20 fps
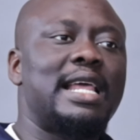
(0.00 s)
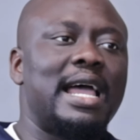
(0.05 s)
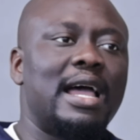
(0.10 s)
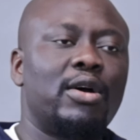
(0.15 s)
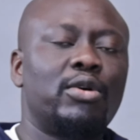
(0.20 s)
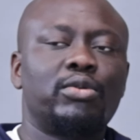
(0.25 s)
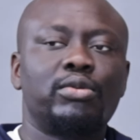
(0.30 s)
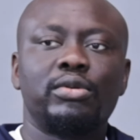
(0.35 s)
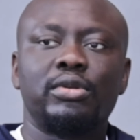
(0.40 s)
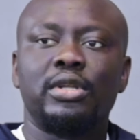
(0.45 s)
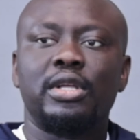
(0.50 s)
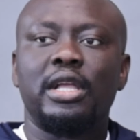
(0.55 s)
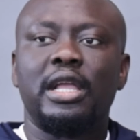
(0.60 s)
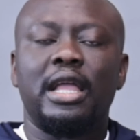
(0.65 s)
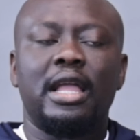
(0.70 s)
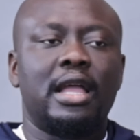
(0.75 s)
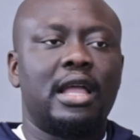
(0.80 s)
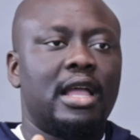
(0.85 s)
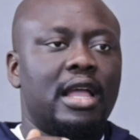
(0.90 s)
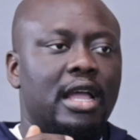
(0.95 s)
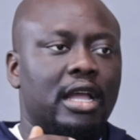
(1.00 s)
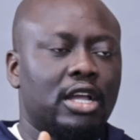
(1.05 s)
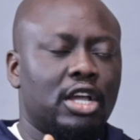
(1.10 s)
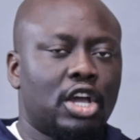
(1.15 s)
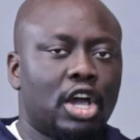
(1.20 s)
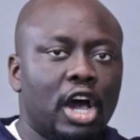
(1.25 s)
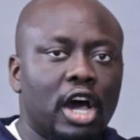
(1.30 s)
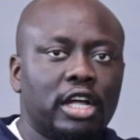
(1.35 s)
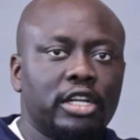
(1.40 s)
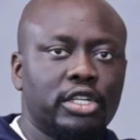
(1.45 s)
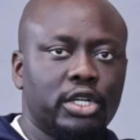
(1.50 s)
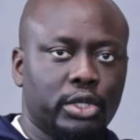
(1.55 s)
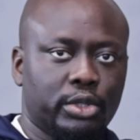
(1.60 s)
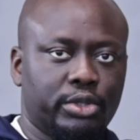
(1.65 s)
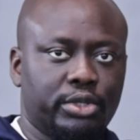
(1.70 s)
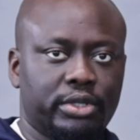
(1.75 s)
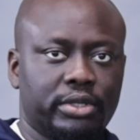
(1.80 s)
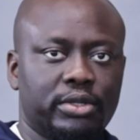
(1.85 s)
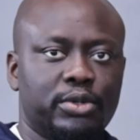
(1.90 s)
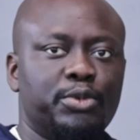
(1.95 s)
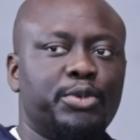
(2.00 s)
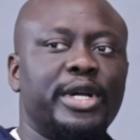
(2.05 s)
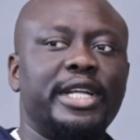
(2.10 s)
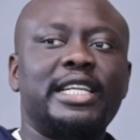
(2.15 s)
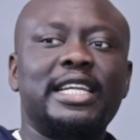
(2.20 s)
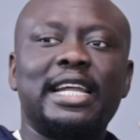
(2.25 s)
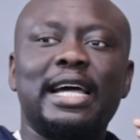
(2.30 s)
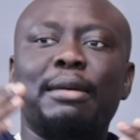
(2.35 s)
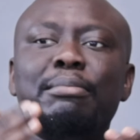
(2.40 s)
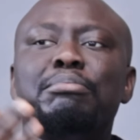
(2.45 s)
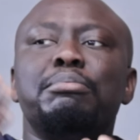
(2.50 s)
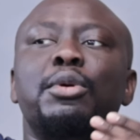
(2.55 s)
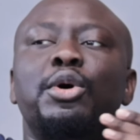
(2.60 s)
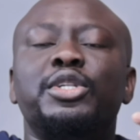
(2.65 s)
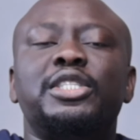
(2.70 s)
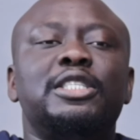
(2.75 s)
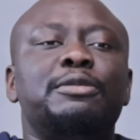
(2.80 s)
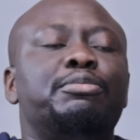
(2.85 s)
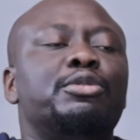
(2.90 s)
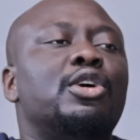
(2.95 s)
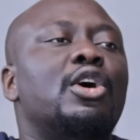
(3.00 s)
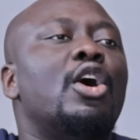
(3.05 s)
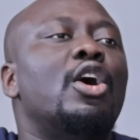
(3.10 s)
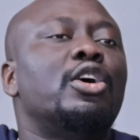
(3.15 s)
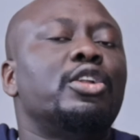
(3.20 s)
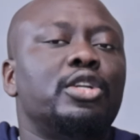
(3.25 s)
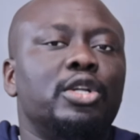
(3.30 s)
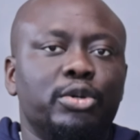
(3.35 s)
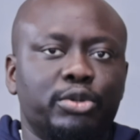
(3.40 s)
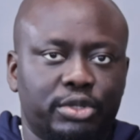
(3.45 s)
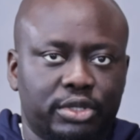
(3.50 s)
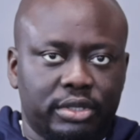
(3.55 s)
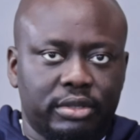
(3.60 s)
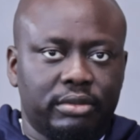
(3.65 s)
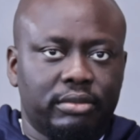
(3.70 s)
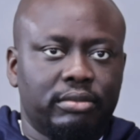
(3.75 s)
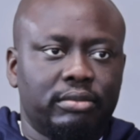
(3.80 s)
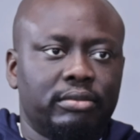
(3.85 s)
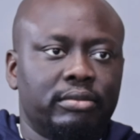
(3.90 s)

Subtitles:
Now, condos, where there are multiple condos,